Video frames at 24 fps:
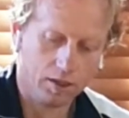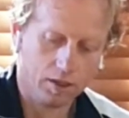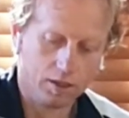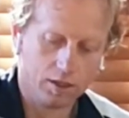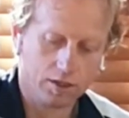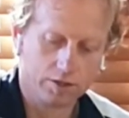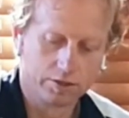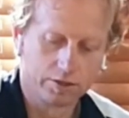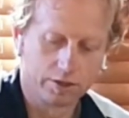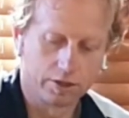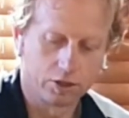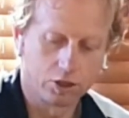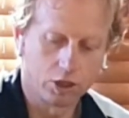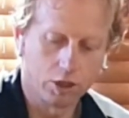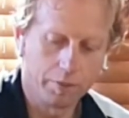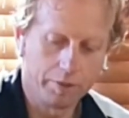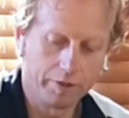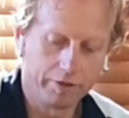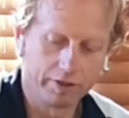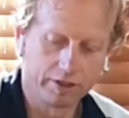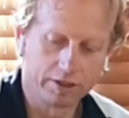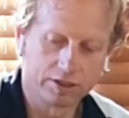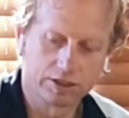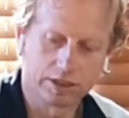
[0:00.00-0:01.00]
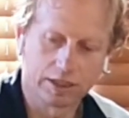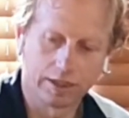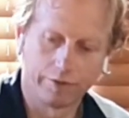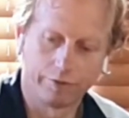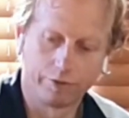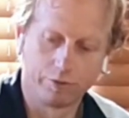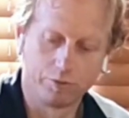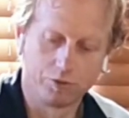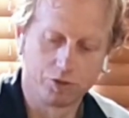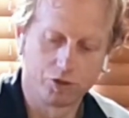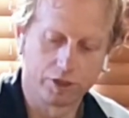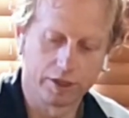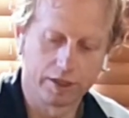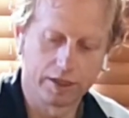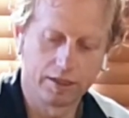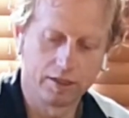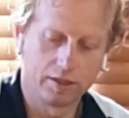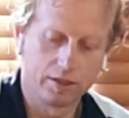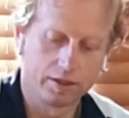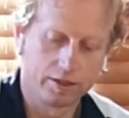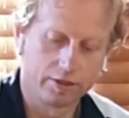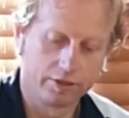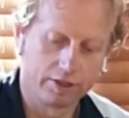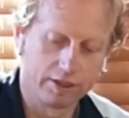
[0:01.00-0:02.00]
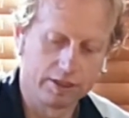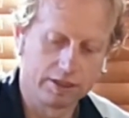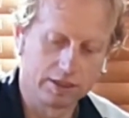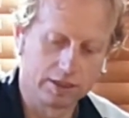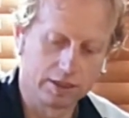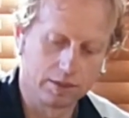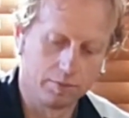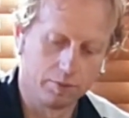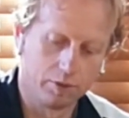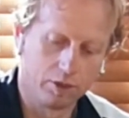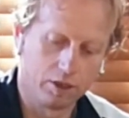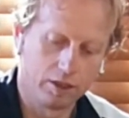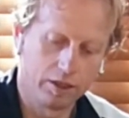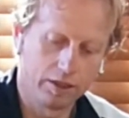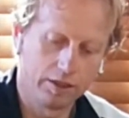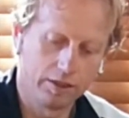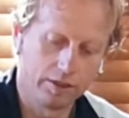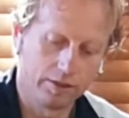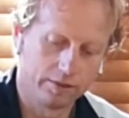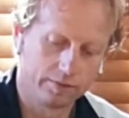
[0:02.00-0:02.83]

So the copy rings come from Trend. They're easy to buy.